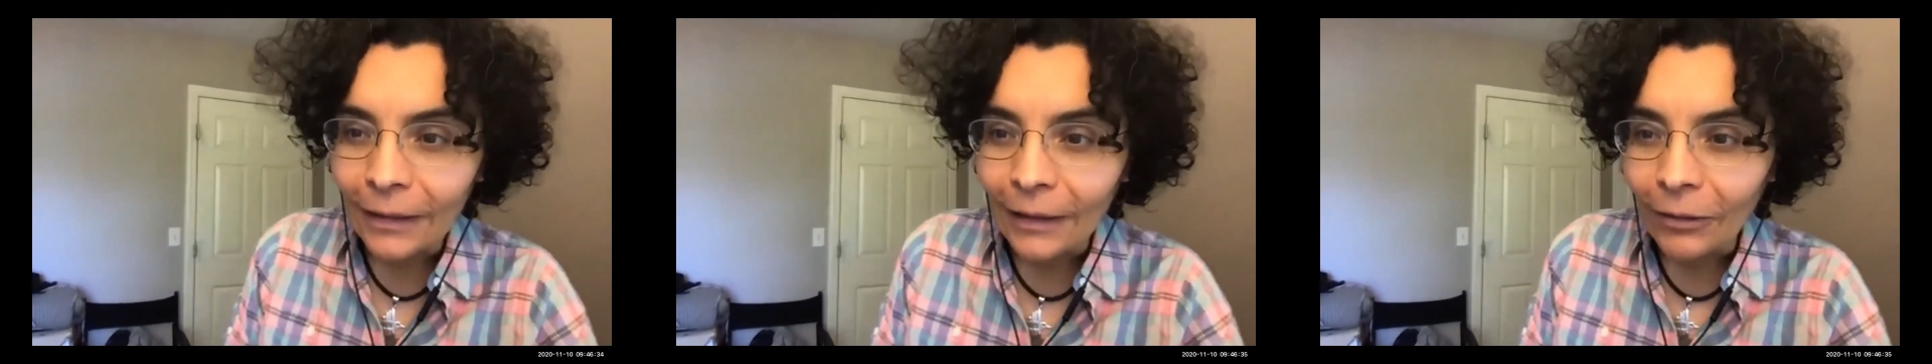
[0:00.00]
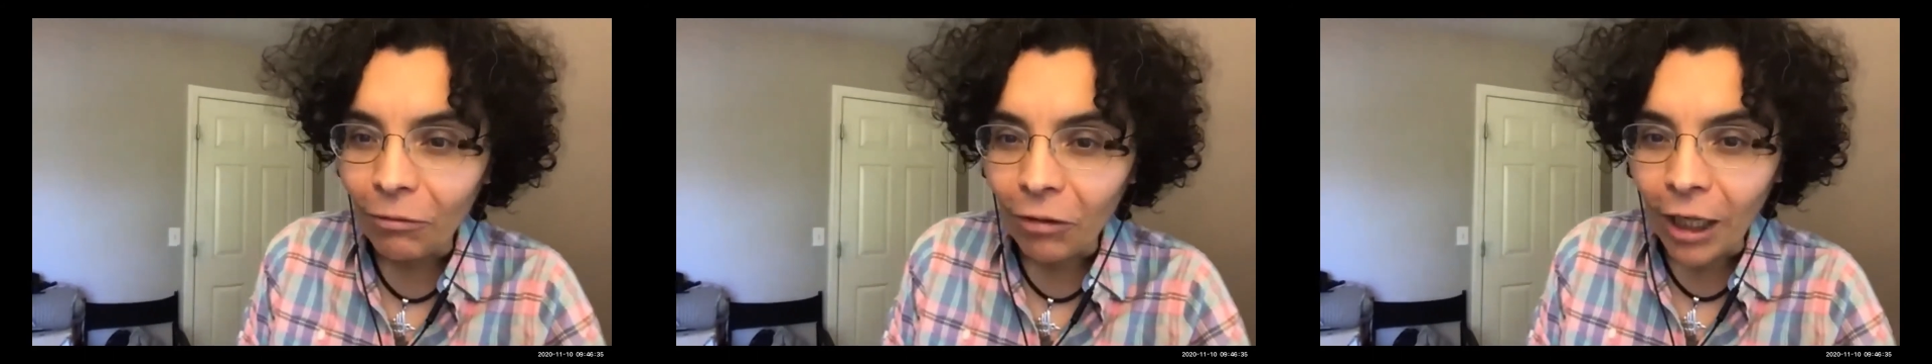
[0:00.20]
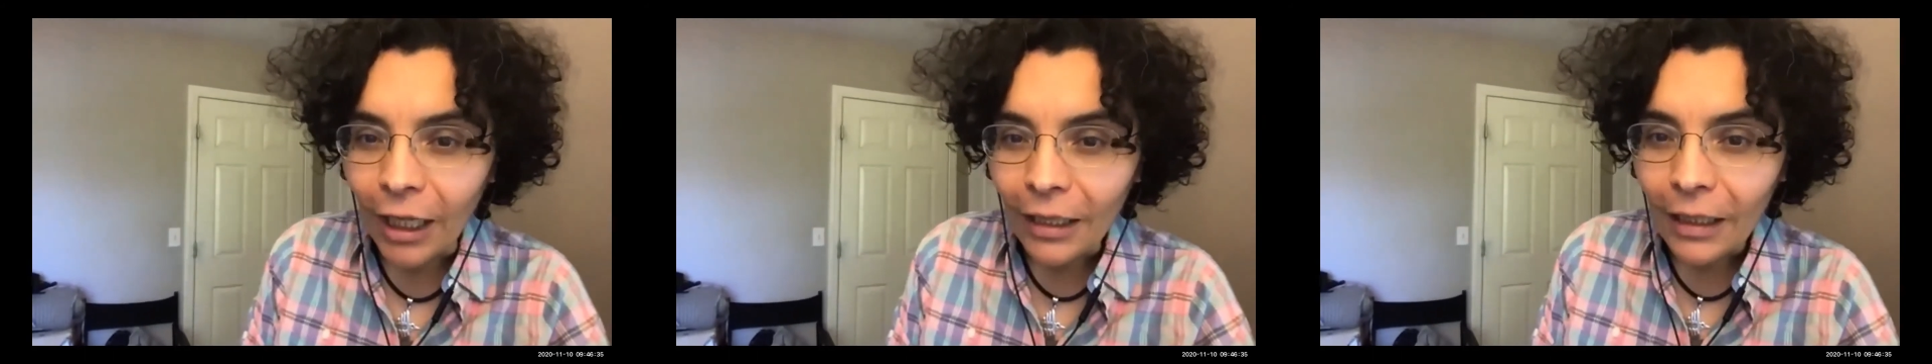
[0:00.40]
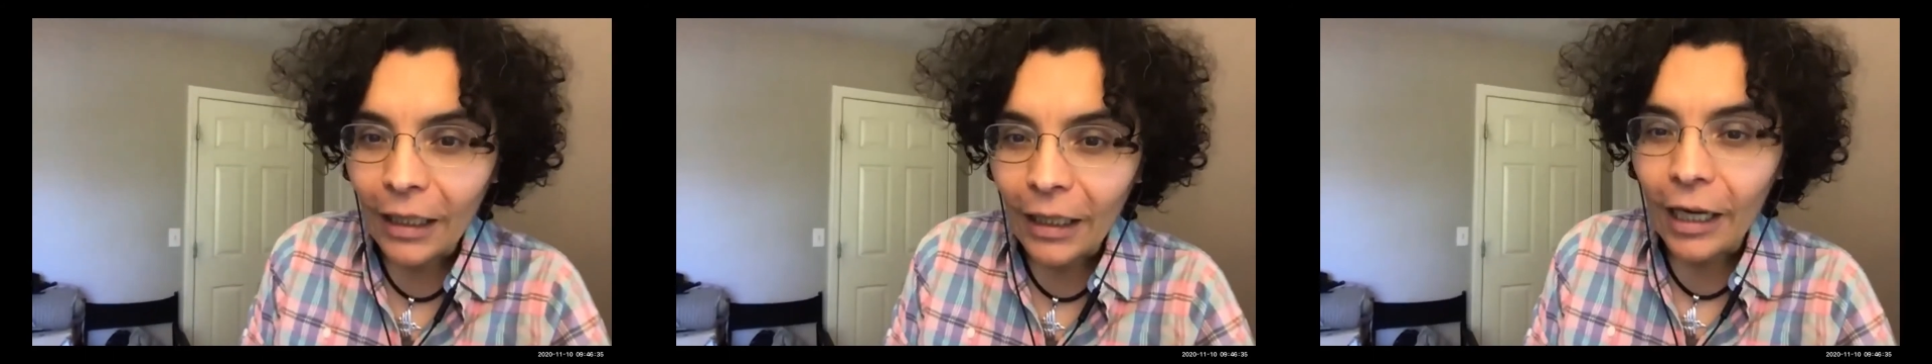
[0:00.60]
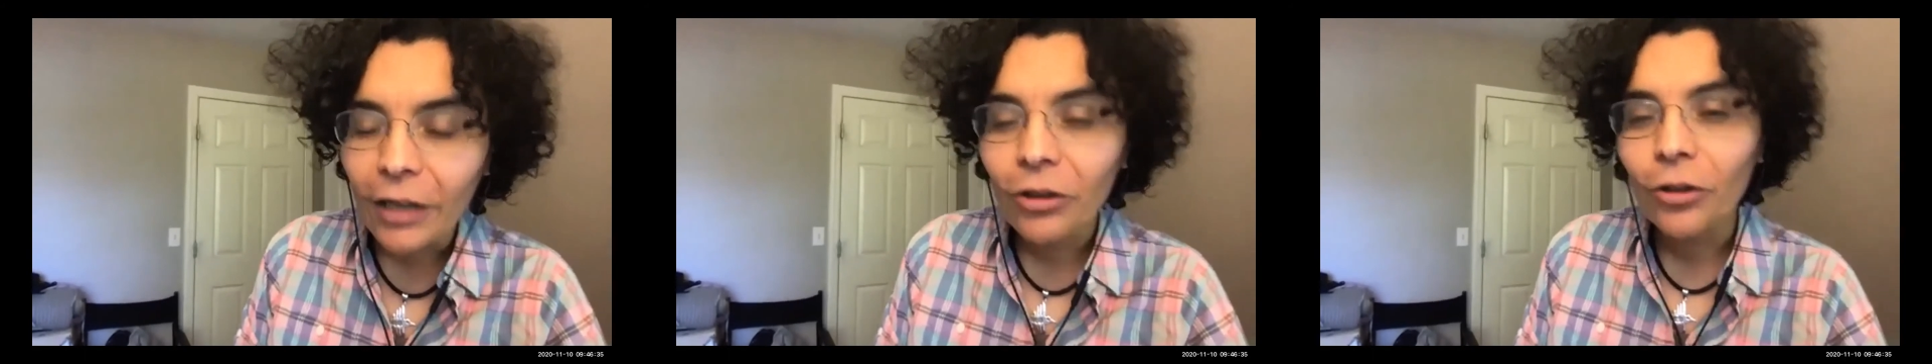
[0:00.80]
right?
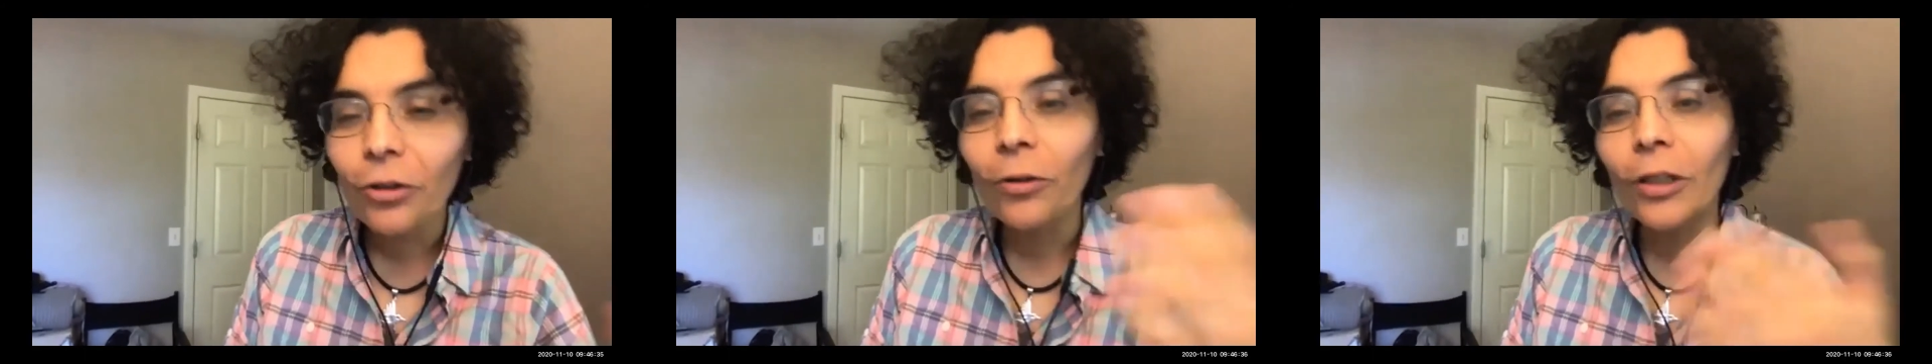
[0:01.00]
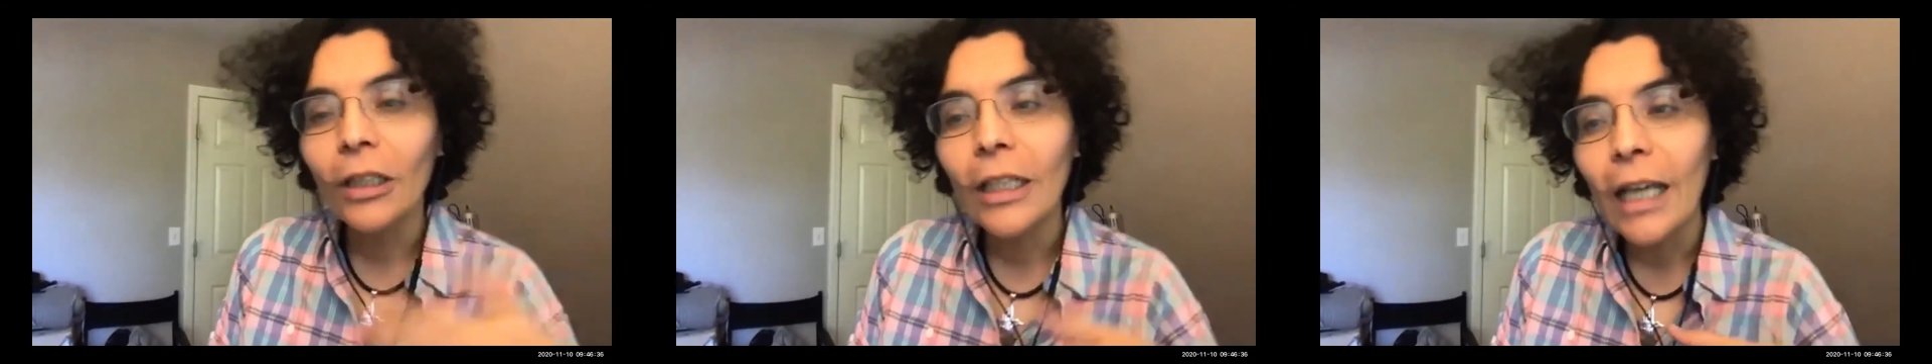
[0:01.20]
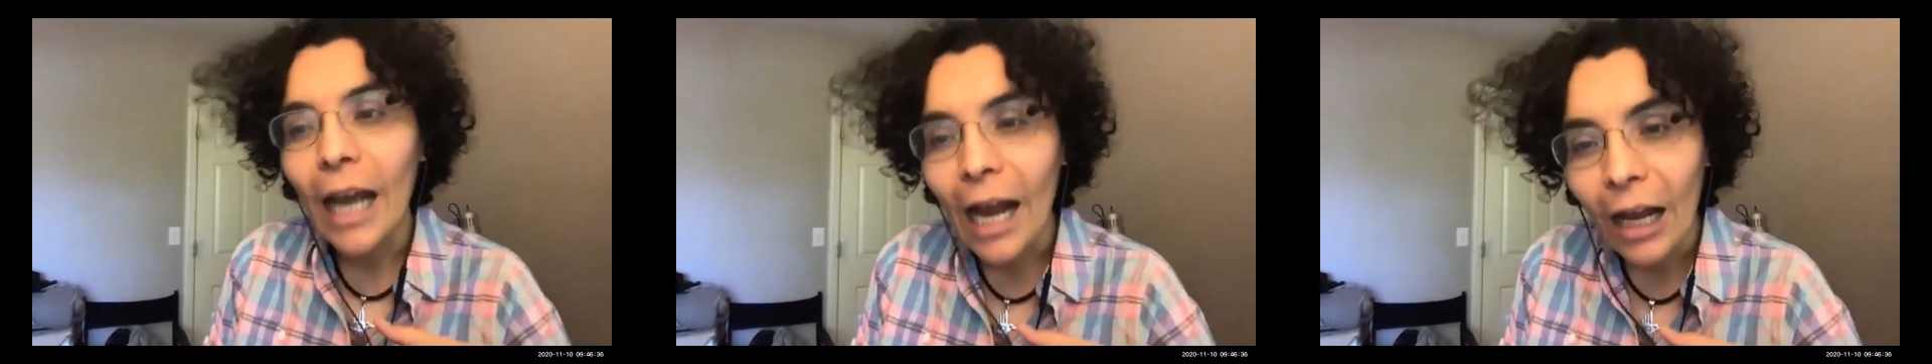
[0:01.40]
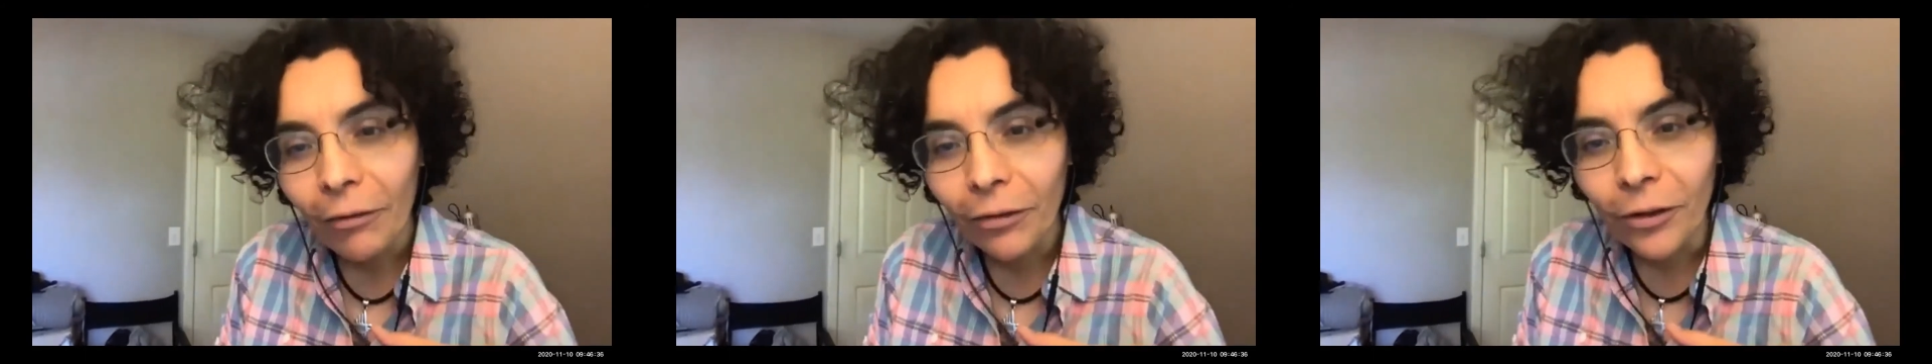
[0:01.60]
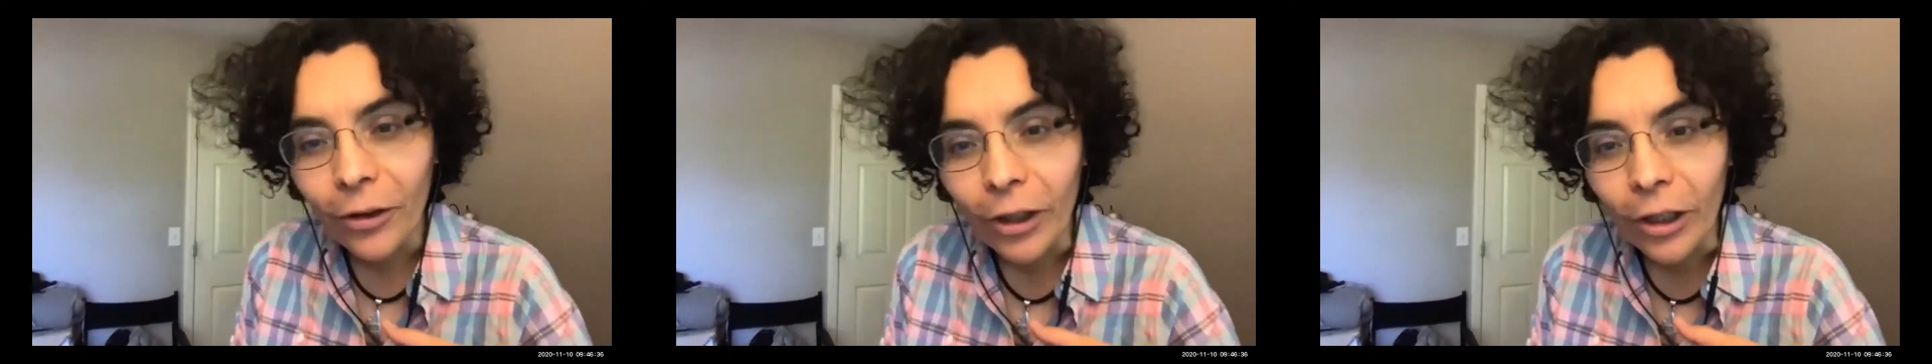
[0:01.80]
And shortly
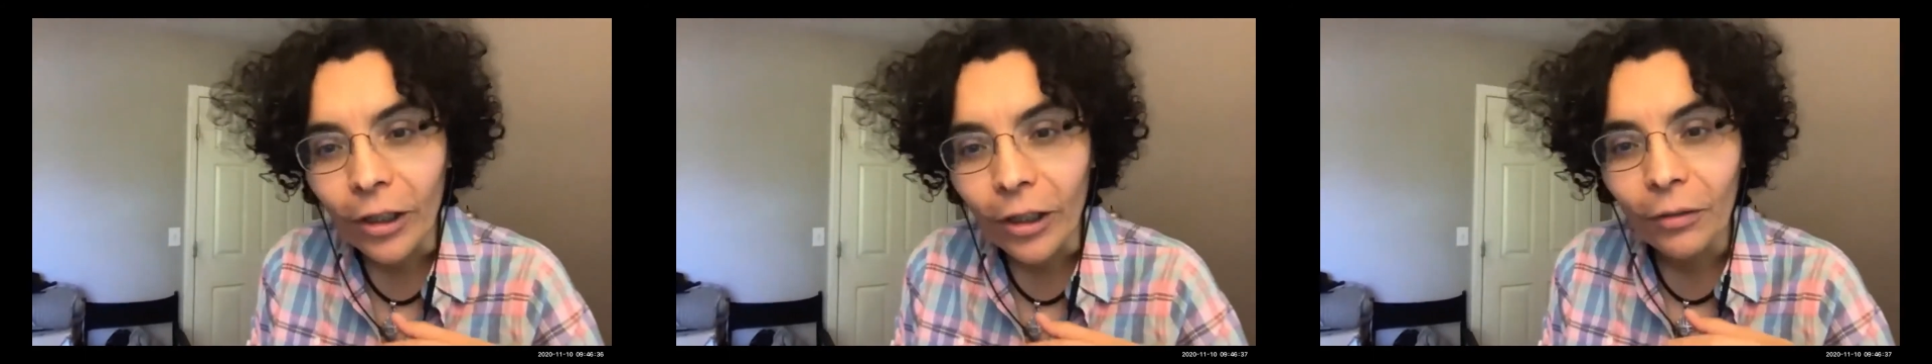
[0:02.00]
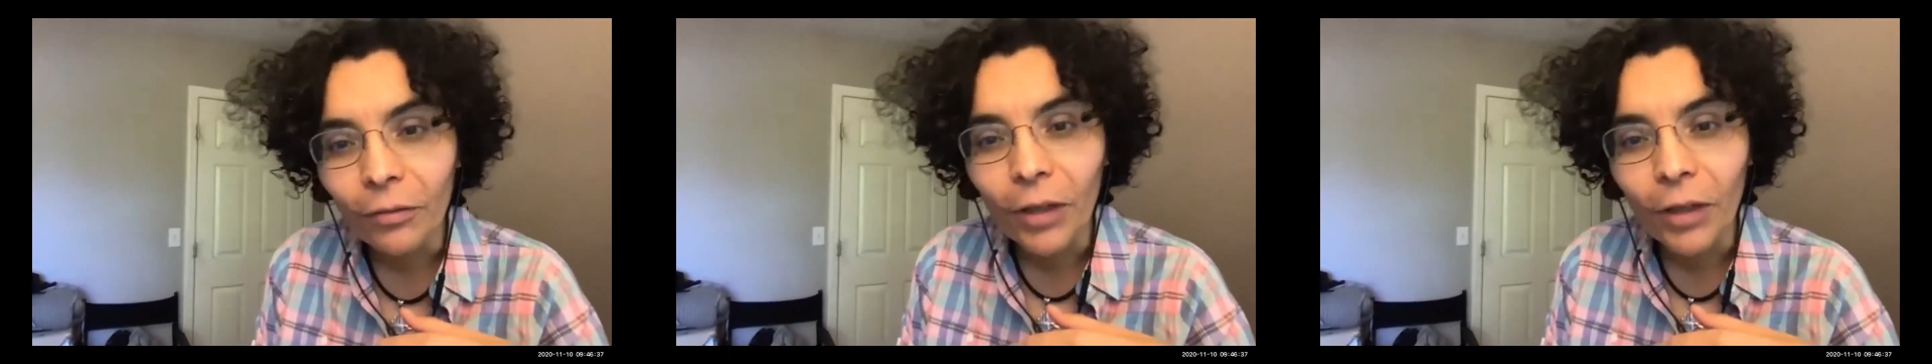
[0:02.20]
after,